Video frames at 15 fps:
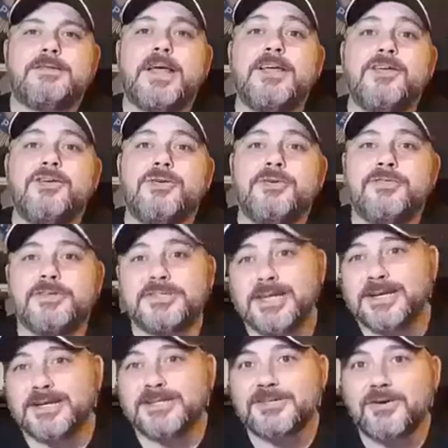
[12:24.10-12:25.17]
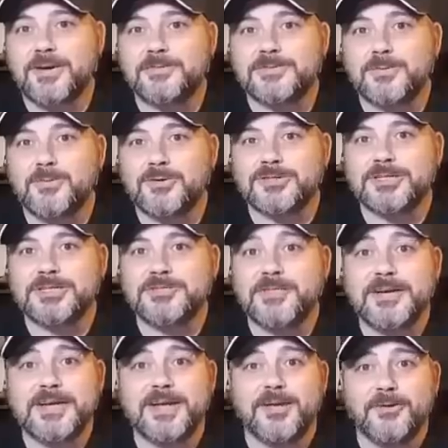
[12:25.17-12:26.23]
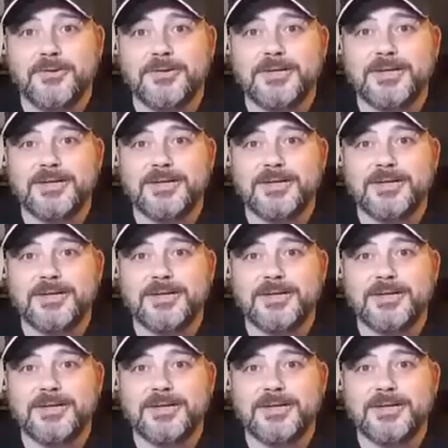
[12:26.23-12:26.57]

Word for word: Thank you for taking the time to watch this video.